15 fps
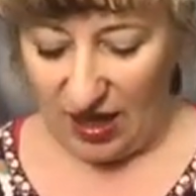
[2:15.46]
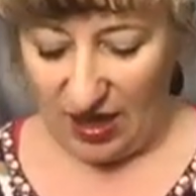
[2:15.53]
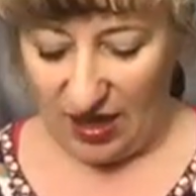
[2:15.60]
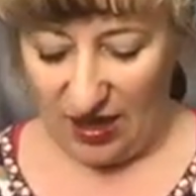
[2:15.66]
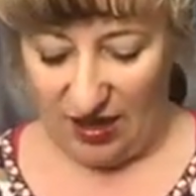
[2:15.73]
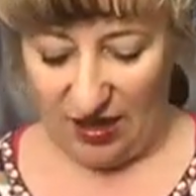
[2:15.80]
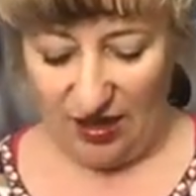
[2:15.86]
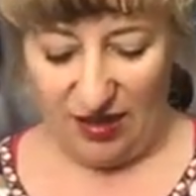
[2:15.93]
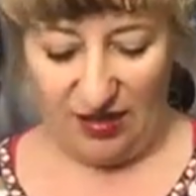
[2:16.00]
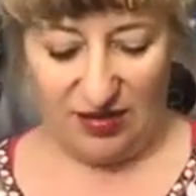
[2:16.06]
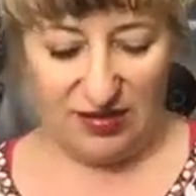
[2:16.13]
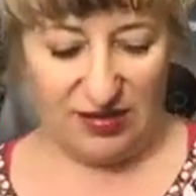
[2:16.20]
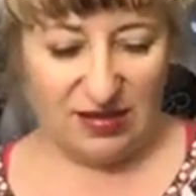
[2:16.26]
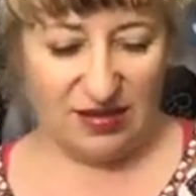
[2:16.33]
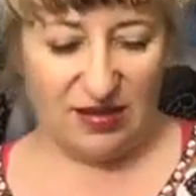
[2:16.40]

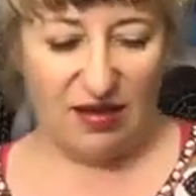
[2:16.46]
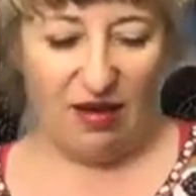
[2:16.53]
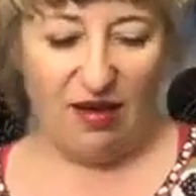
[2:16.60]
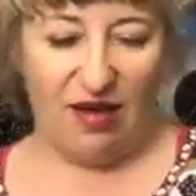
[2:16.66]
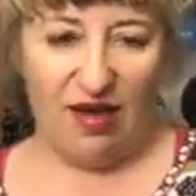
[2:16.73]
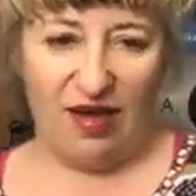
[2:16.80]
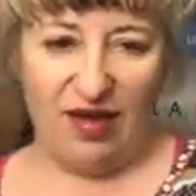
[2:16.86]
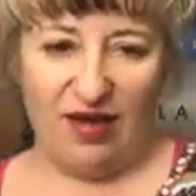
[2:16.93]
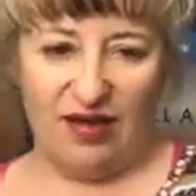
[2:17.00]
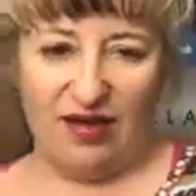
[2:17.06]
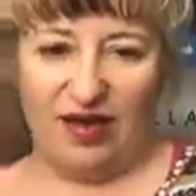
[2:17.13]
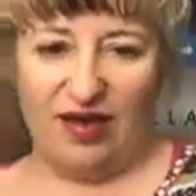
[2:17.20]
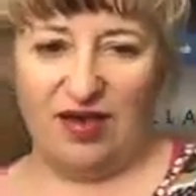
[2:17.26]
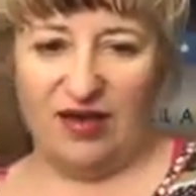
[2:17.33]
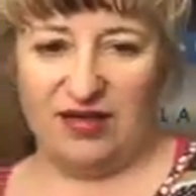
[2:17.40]
And I
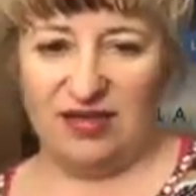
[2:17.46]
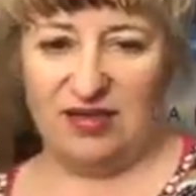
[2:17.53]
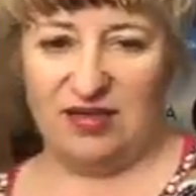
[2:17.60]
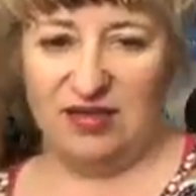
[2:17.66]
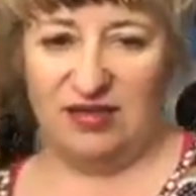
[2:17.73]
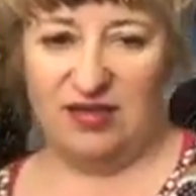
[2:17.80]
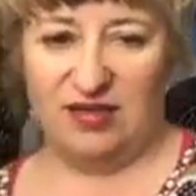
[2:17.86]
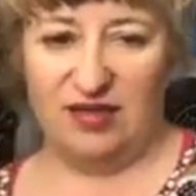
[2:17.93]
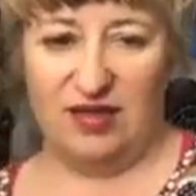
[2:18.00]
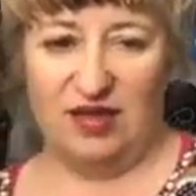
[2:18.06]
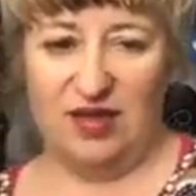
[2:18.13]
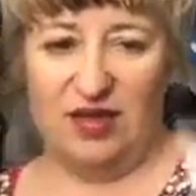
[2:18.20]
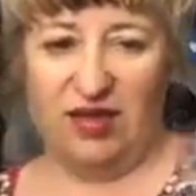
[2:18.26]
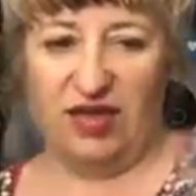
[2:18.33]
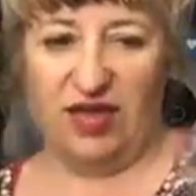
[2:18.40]
got
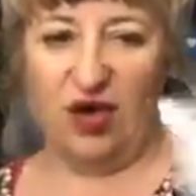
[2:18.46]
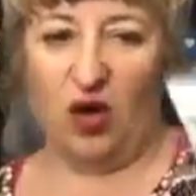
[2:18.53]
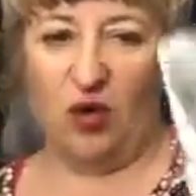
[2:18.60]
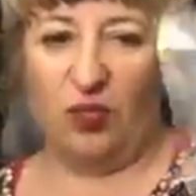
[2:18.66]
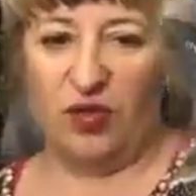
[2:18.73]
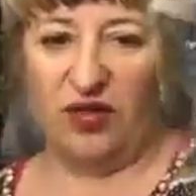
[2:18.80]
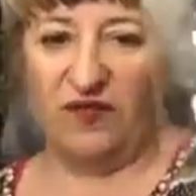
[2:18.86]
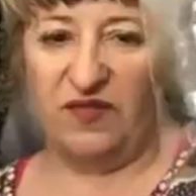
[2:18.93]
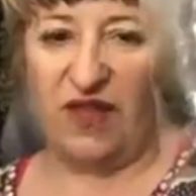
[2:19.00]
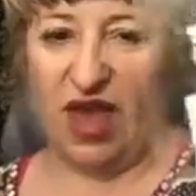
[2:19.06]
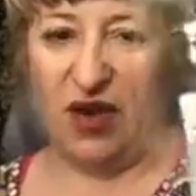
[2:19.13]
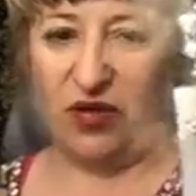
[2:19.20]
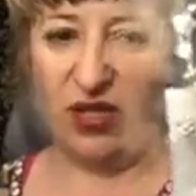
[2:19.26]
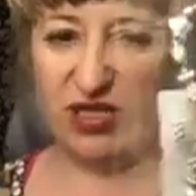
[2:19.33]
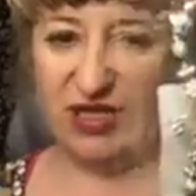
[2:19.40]
the open
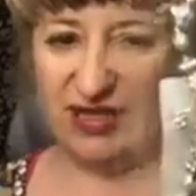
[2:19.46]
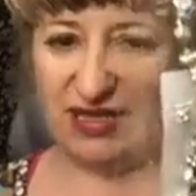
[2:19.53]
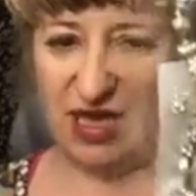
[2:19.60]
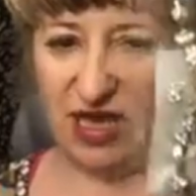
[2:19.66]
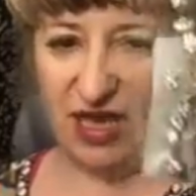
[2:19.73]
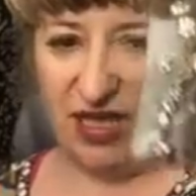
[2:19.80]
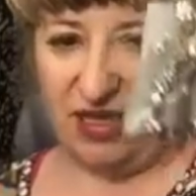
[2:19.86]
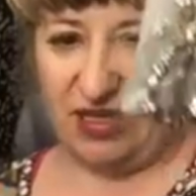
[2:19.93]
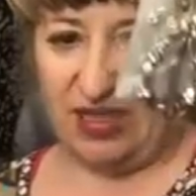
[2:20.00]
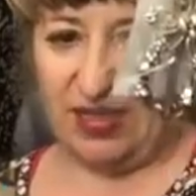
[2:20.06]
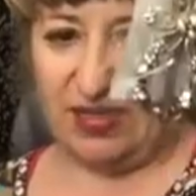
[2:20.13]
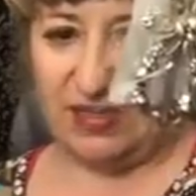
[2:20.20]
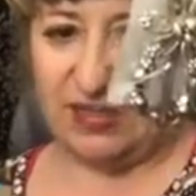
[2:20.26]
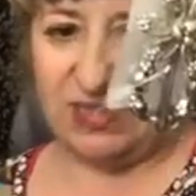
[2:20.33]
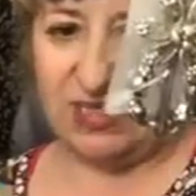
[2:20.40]
flower design
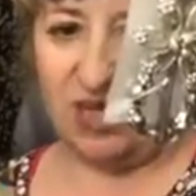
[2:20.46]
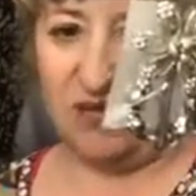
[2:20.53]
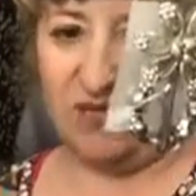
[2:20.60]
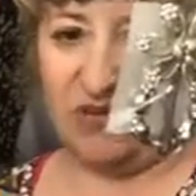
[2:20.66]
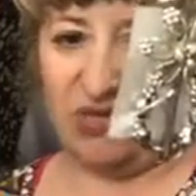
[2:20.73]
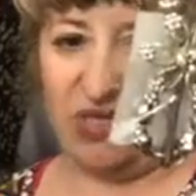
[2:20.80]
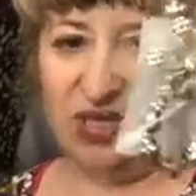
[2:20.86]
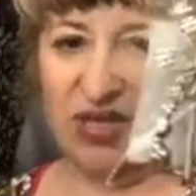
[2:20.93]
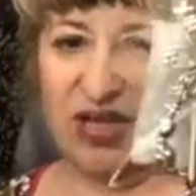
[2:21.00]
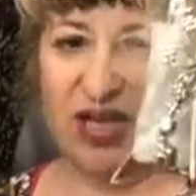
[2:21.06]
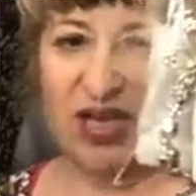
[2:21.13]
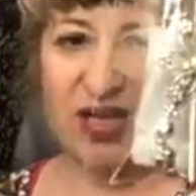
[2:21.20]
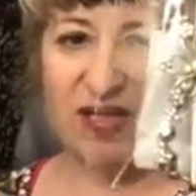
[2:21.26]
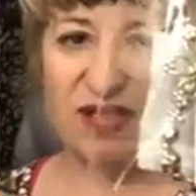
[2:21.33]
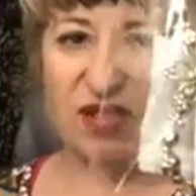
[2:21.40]
in silver.
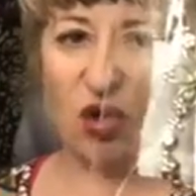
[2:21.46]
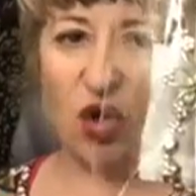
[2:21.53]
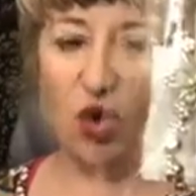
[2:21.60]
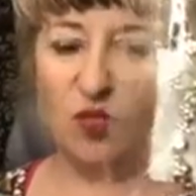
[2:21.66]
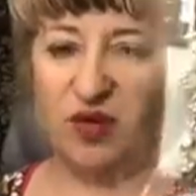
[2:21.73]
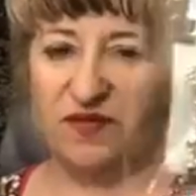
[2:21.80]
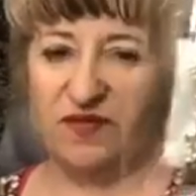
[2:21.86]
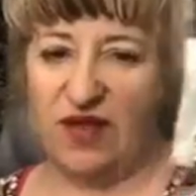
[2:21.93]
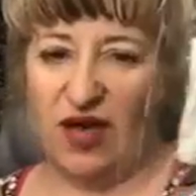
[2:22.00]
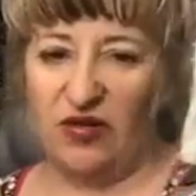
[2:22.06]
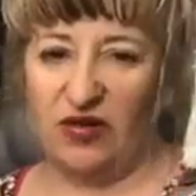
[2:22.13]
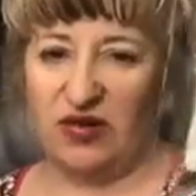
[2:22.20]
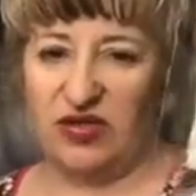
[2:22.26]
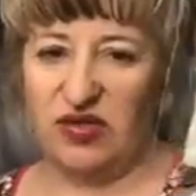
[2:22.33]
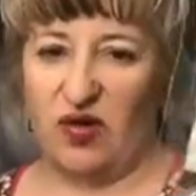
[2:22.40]
So open
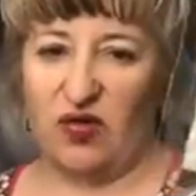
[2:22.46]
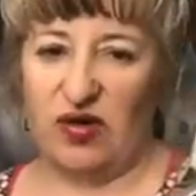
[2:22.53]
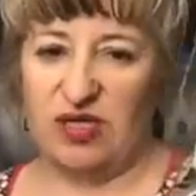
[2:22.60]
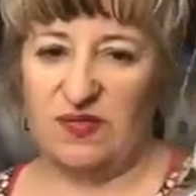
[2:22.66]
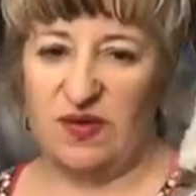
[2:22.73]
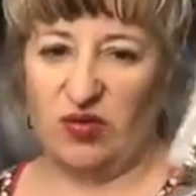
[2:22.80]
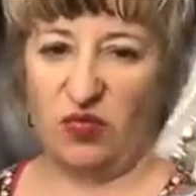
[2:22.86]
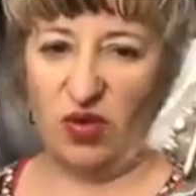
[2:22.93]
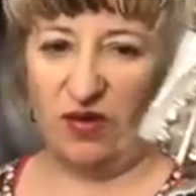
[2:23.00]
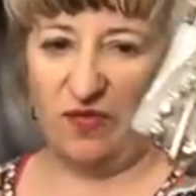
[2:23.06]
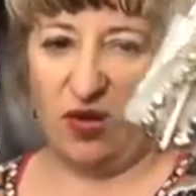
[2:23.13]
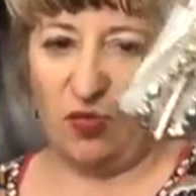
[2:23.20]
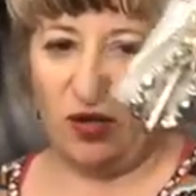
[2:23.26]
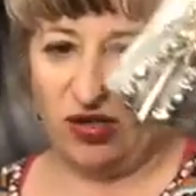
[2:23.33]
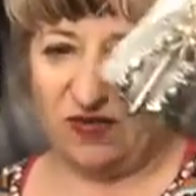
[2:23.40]
flower has always been one
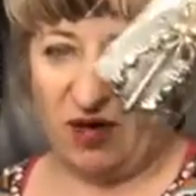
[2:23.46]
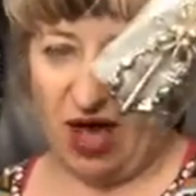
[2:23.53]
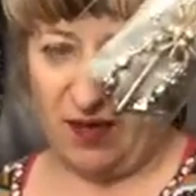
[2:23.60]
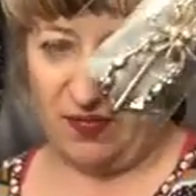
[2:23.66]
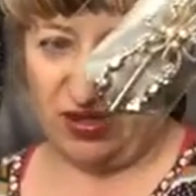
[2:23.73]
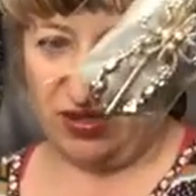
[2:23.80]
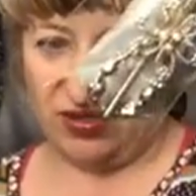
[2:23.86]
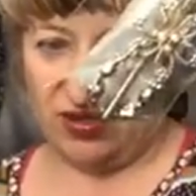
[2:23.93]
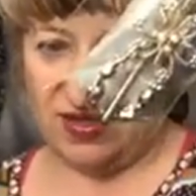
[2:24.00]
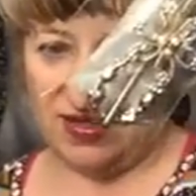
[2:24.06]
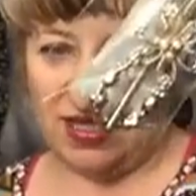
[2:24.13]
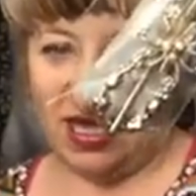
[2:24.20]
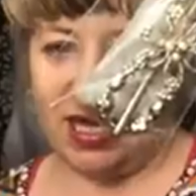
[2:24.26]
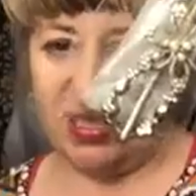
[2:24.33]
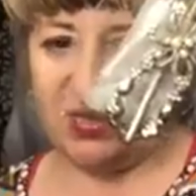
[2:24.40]
of our most popular
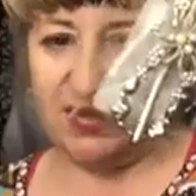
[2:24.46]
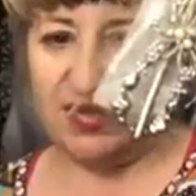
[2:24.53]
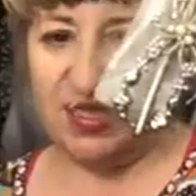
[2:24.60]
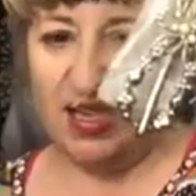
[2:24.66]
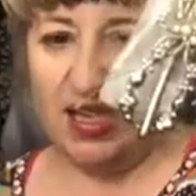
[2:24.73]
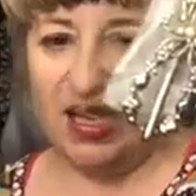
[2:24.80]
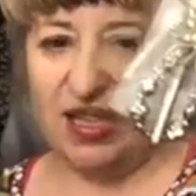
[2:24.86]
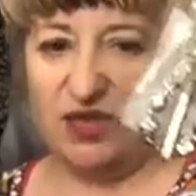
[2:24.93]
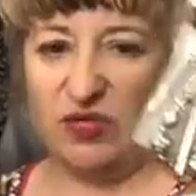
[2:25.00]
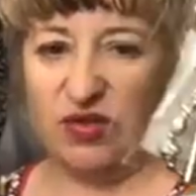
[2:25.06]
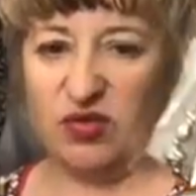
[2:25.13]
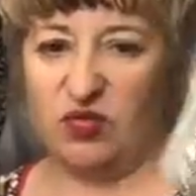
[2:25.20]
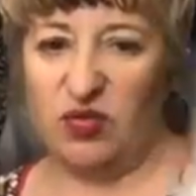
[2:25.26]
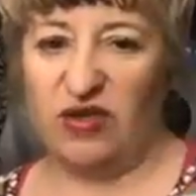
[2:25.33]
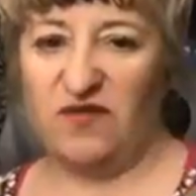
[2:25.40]
designs, and it
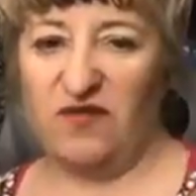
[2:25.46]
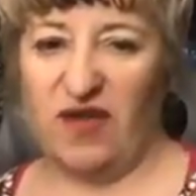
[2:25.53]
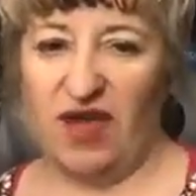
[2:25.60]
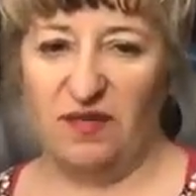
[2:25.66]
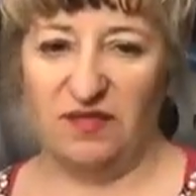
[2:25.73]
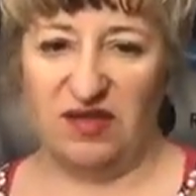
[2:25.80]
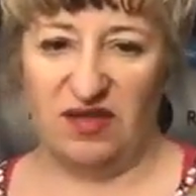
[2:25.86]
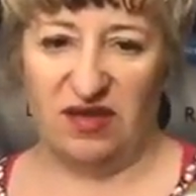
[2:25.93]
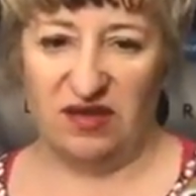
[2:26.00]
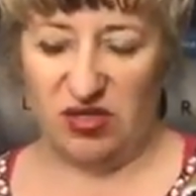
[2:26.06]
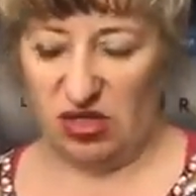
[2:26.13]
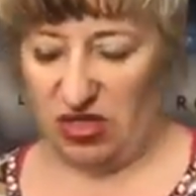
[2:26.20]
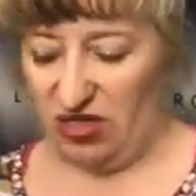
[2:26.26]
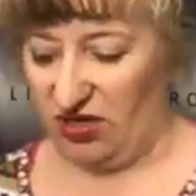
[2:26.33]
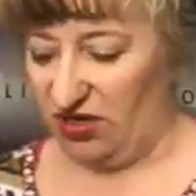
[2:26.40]
was revamped
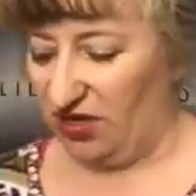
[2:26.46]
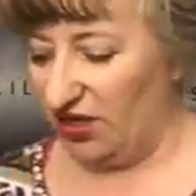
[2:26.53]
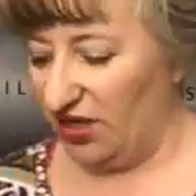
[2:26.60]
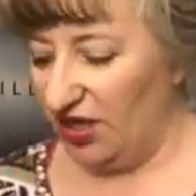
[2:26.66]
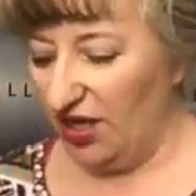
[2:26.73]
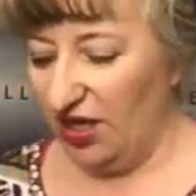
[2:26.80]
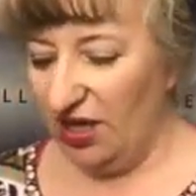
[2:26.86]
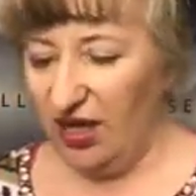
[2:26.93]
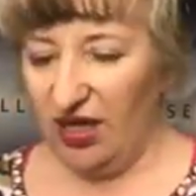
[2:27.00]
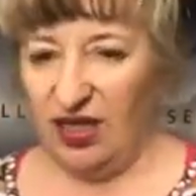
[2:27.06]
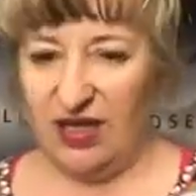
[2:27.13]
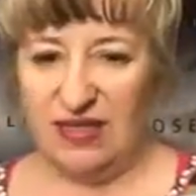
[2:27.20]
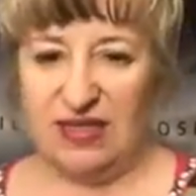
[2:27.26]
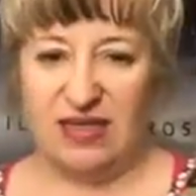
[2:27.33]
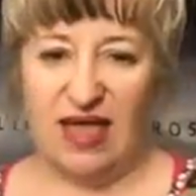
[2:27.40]
this year.
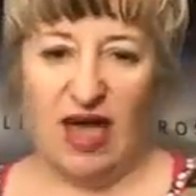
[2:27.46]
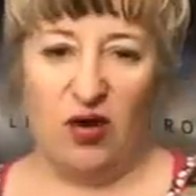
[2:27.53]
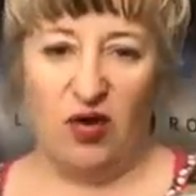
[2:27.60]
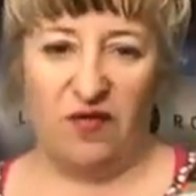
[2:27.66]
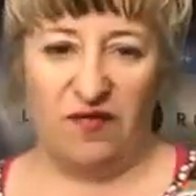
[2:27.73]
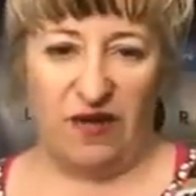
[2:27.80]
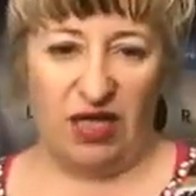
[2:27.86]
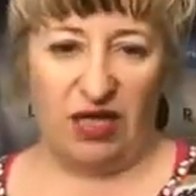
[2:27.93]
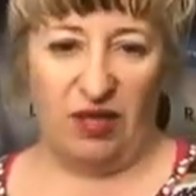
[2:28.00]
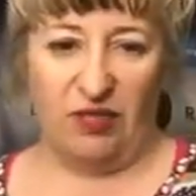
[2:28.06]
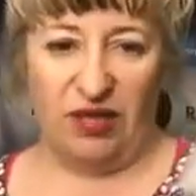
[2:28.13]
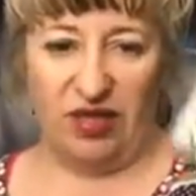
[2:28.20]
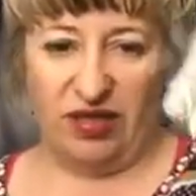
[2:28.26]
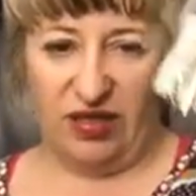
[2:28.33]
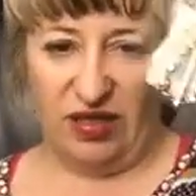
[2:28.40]
It's now
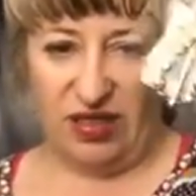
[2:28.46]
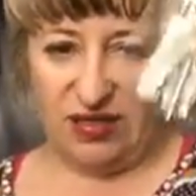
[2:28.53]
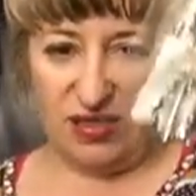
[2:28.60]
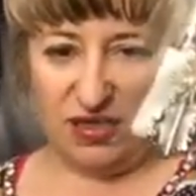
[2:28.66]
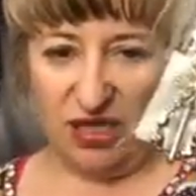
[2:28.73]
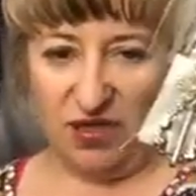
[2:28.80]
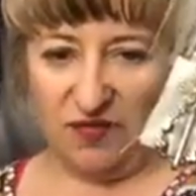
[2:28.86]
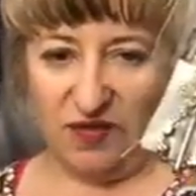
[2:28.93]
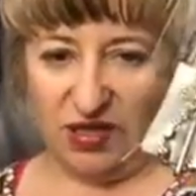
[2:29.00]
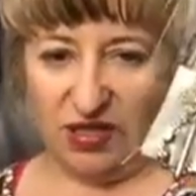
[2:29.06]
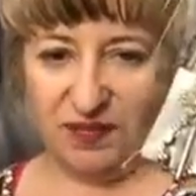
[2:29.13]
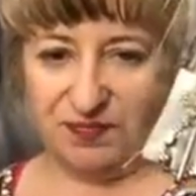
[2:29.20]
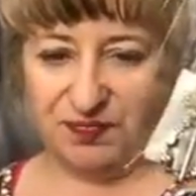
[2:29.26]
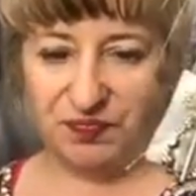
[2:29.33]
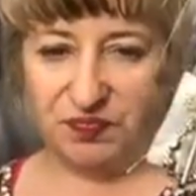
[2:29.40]
available in the
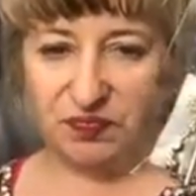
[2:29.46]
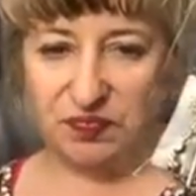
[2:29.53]
silver,